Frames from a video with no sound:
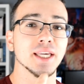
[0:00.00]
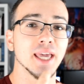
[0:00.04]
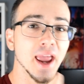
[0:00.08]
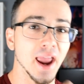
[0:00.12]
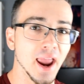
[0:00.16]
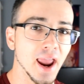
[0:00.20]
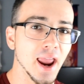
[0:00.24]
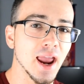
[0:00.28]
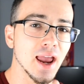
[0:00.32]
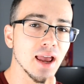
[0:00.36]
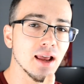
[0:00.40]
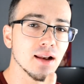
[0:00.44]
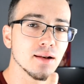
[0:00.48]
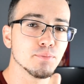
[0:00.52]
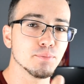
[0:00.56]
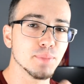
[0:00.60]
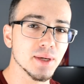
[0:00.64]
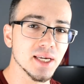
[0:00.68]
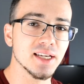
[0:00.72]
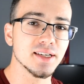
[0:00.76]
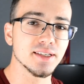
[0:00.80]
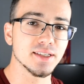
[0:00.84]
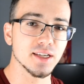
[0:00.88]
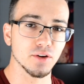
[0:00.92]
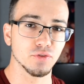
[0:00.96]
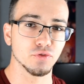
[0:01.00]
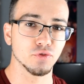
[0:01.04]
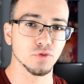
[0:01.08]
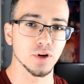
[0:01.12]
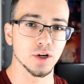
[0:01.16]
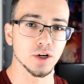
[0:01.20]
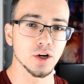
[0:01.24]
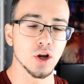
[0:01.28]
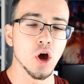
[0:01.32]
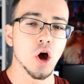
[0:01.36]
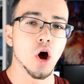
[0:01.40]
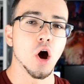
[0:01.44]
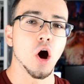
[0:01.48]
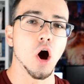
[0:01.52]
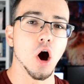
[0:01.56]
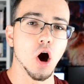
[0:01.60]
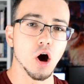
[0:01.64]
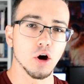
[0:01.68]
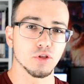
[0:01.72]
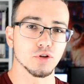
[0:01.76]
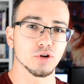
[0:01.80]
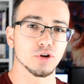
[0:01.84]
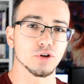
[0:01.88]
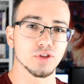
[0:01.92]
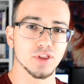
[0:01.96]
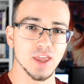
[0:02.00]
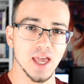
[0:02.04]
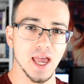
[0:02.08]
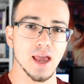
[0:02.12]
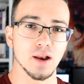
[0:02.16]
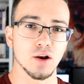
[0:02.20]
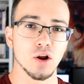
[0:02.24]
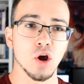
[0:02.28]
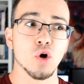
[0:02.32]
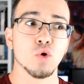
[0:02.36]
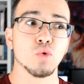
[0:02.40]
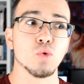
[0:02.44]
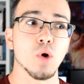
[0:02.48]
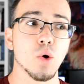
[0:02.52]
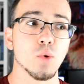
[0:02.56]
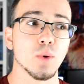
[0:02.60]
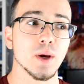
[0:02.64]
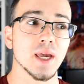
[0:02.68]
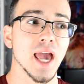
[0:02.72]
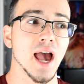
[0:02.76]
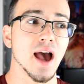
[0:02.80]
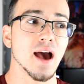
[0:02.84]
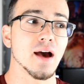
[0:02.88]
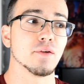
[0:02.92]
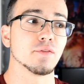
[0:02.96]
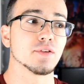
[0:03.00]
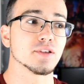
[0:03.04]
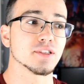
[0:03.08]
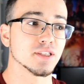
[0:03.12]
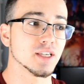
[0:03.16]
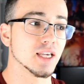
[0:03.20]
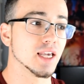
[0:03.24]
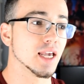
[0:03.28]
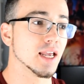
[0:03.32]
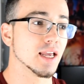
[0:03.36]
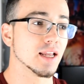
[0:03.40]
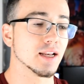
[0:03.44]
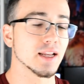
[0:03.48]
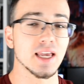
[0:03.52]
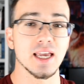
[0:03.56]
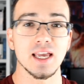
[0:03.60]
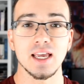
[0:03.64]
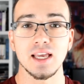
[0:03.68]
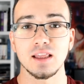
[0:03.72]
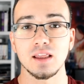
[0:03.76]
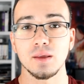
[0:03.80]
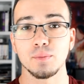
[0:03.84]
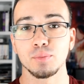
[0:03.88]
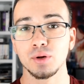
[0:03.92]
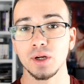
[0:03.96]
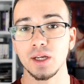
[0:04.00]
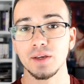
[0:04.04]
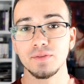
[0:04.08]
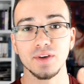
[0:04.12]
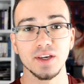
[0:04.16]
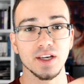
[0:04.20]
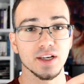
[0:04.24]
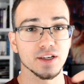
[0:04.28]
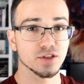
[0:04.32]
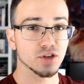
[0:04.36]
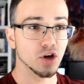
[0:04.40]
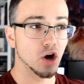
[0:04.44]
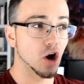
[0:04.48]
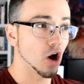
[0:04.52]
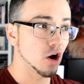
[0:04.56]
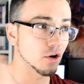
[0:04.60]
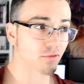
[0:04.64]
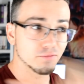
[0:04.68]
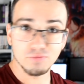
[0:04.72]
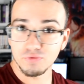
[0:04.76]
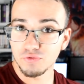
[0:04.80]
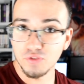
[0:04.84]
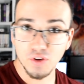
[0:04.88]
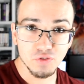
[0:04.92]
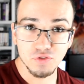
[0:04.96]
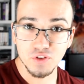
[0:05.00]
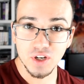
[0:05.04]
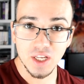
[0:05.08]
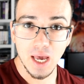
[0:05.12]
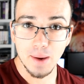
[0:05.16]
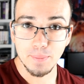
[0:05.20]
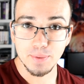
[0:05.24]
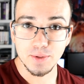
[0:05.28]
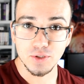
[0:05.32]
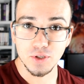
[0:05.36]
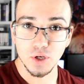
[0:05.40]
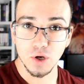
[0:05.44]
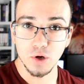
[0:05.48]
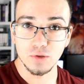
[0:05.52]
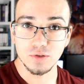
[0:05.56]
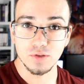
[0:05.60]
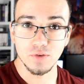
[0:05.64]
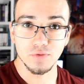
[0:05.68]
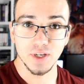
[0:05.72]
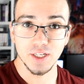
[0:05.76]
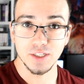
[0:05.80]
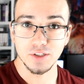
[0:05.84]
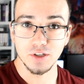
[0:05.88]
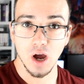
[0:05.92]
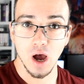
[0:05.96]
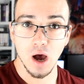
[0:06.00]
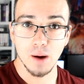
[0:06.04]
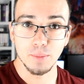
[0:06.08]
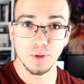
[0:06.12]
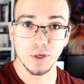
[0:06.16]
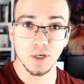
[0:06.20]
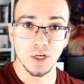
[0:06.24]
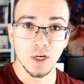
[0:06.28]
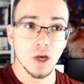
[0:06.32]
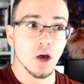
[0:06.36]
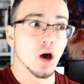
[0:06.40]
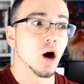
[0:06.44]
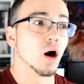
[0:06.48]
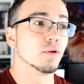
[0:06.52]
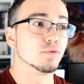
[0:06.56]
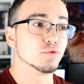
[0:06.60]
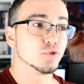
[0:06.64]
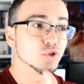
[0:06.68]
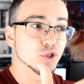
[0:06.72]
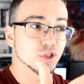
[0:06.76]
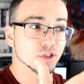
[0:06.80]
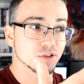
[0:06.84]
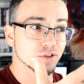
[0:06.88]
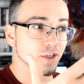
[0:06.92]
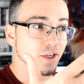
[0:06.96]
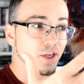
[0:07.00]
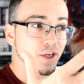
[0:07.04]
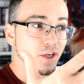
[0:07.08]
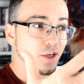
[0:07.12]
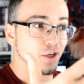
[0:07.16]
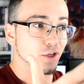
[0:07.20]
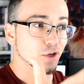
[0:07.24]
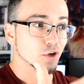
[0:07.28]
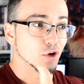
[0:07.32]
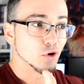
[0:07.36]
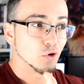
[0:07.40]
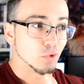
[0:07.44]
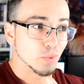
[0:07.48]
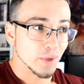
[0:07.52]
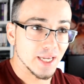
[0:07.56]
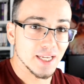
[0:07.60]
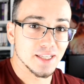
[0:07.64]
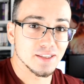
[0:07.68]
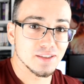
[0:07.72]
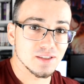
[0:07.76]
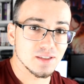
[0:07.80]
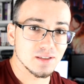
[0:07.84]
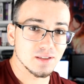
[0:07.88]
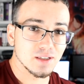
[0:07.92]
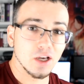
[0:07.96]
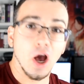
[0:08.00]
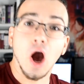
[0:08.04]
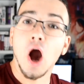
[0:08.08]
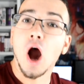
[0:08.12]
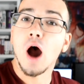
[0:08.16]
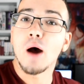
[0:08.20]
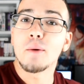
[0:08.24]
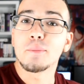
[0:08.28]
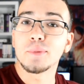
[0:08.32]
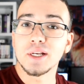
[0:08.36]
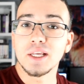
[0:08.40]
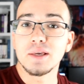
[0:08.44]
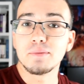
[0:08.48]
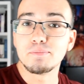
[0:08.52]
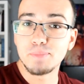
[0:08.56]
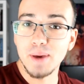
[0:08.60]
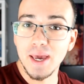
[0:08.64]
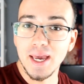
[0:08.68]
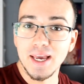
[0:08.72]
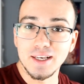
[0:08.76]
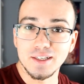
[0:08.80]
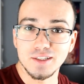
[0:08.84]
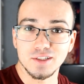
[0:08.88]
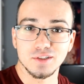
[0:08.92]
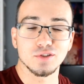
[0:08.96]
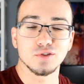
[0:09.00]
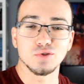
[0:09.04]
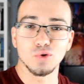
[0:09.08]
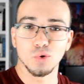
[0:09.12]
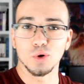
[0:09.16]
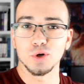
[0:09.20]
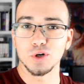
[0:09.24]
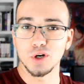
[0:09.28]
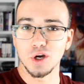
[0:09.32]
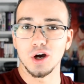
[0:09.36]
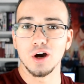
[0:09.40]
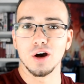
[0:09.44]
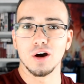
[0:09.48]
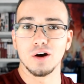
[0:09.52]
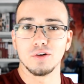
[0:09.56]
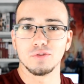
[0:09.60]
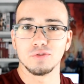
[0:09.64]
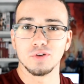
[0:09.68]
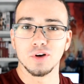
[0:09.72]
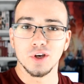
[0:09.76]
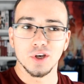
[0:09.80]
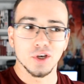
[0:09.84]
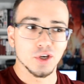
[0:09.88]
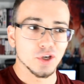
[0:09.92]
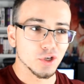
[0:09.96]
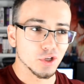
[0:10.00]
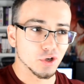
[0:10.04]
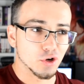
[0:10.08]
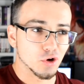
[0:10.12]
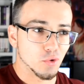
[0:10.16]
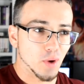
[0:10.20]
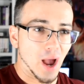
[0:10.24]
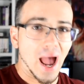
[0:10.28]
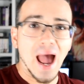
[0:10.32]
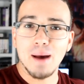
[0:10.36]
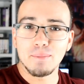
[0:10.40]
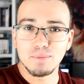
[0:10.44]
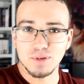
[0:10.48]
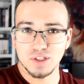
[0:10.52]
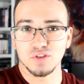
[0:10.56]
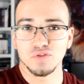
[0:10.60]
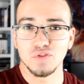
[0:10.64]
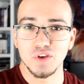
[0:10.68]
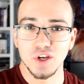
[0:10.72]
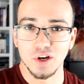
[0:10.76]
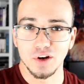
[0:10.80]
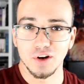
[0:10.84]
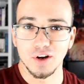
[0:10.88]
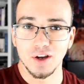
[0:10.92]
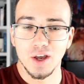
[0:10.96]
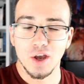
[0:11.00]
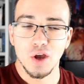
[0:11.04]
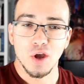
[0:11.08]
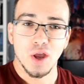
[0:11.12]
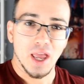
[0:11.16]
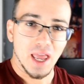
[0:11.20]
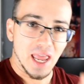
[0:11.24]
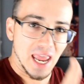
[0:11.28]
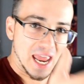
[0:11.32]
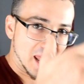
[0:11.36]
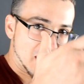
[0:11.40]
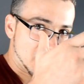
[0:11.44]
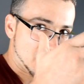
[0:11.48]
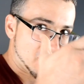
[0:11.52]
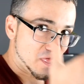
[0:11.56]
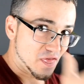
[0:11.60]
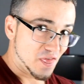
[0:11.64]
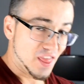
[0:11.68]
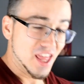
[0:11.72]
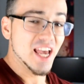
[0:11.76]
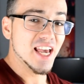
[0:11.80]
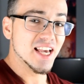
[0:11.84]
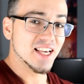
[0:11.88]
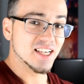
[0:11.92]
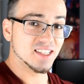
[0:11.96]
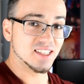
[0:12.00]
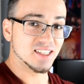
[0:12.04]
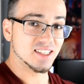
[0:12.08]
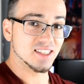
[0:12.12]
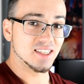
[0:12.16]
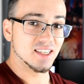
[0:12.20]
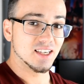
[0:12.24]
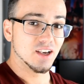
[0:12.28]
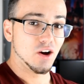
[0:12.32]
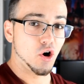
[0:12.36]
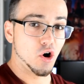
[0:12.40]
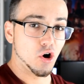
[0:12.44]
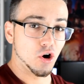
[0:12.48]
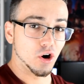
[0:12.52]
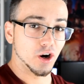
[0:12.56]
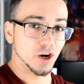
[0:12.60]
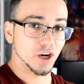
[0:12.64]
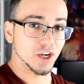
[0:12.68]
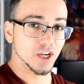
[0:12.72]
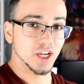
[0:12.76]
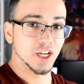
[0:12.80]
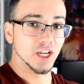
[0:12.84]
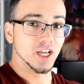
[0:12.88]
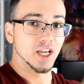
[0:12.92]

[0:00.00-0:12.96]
can be different other than what we have seen in the previous fifty episodes of Gintama, of just, you know, its comedy based sort of, you know, atmosphere. In this arc,